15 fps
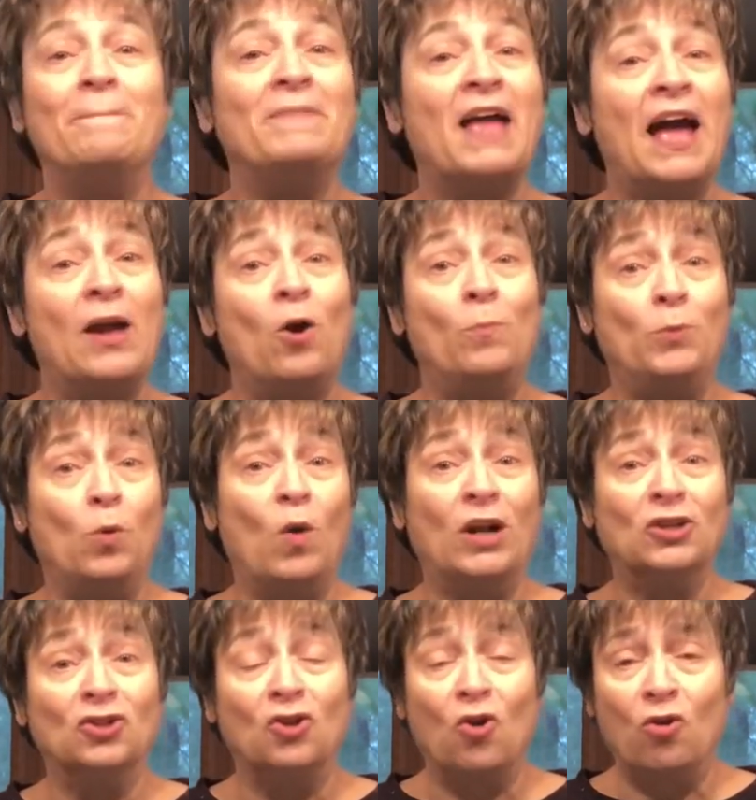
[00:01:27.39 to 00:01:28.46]
I hope you watch
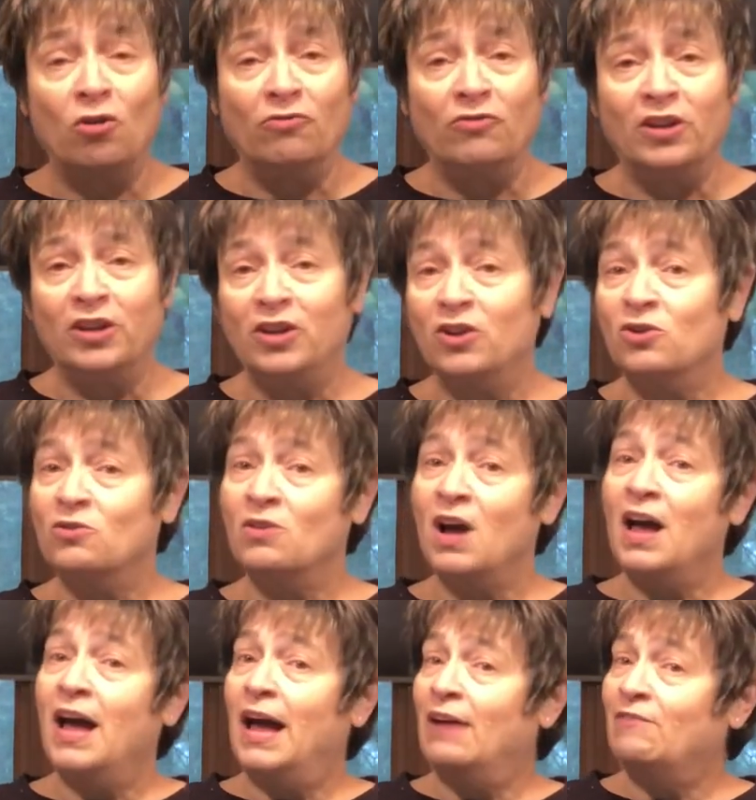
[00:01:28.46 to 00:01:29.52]
the whole video.
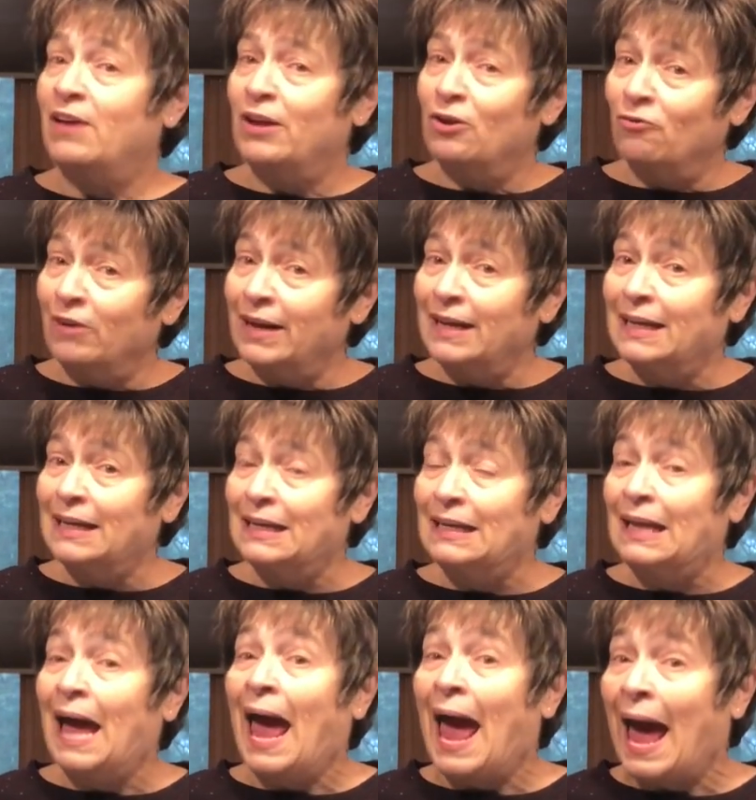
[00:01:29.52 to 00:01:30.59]
I've got a great little
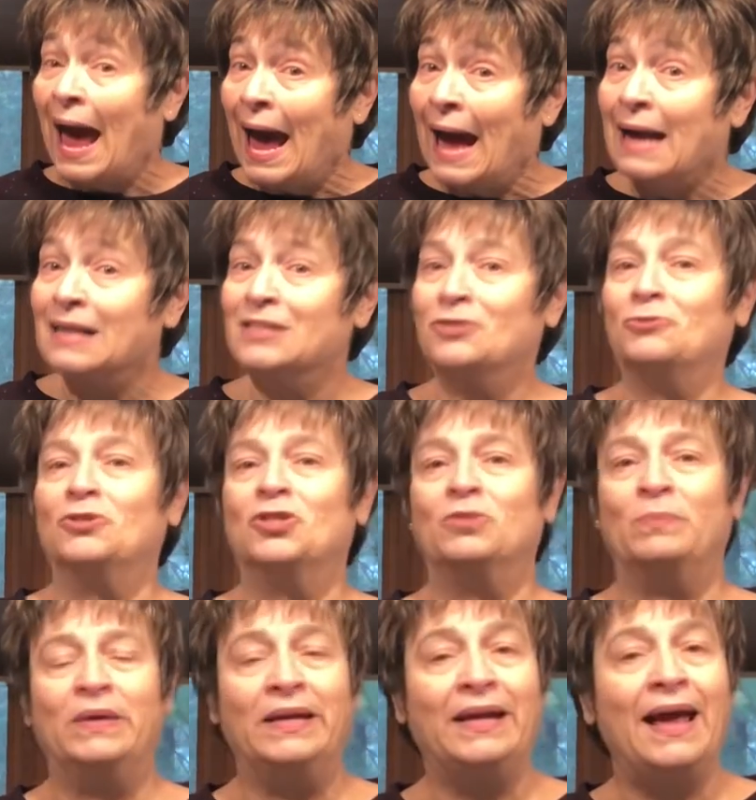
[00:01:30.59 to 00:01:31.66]
hack, so to
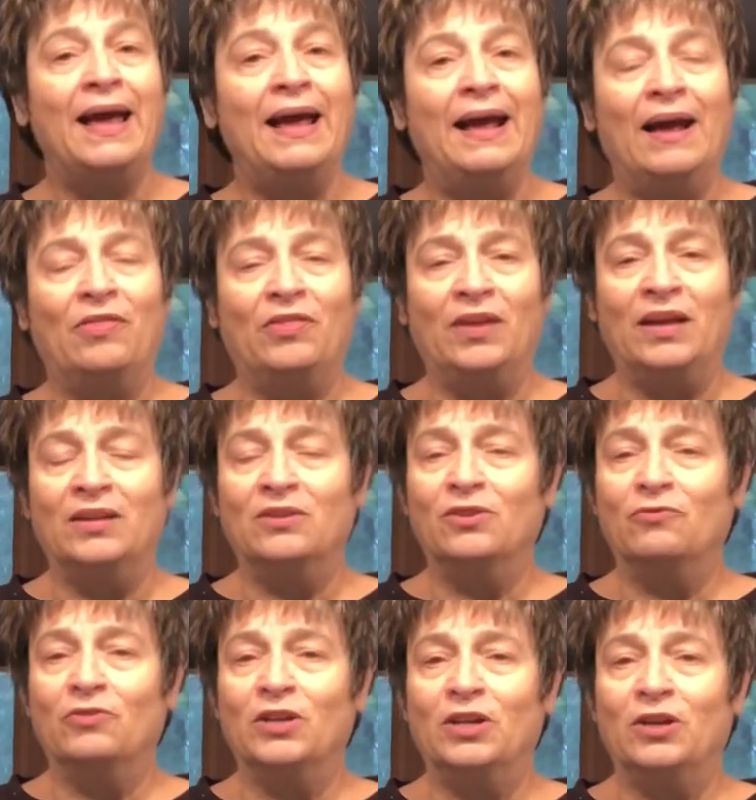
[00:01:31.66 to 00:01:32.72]
speak, at the end of the
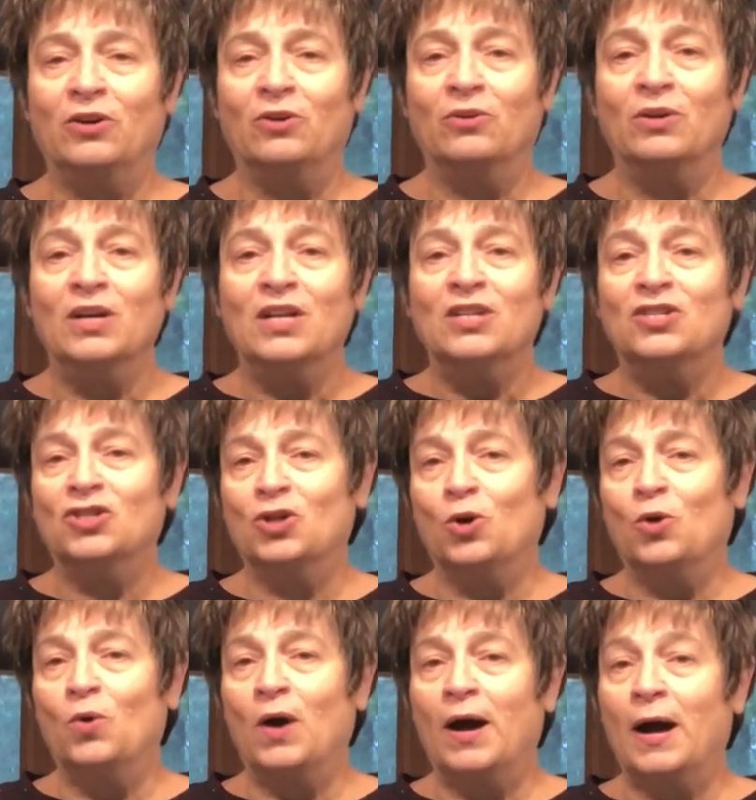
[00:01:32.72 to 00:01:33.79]
video.
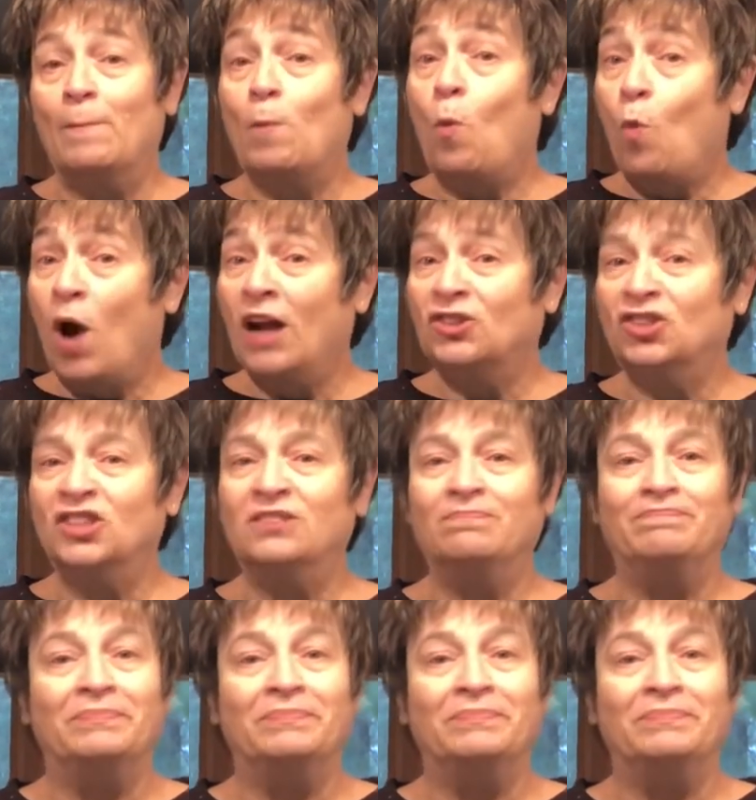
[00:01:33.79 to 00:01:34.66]
So watch it.